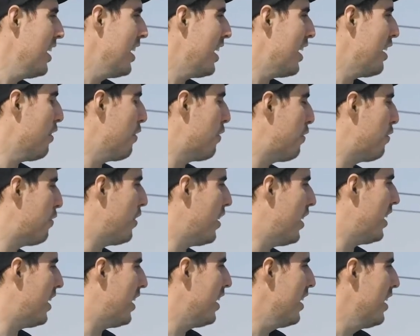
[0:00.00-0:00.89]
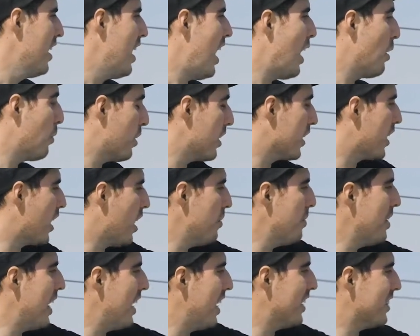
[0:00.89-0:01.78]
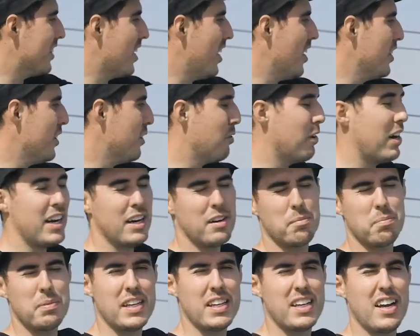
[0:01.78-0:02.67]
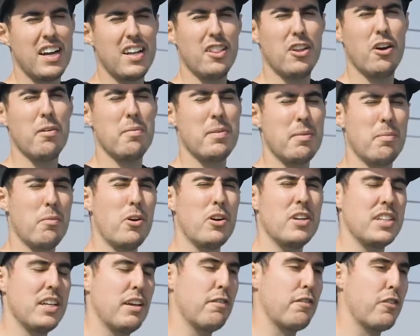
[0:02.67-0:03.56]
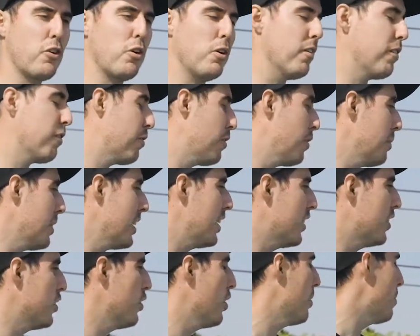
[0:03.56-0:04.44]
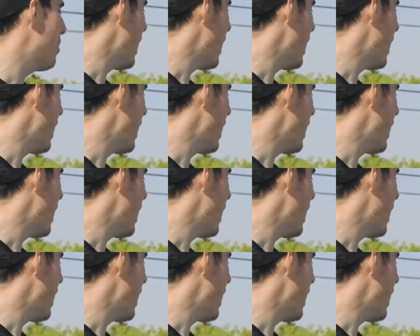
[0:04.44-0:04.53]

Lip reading: if I were to come at it the other way, it'd be a little bit more difficult for me to do it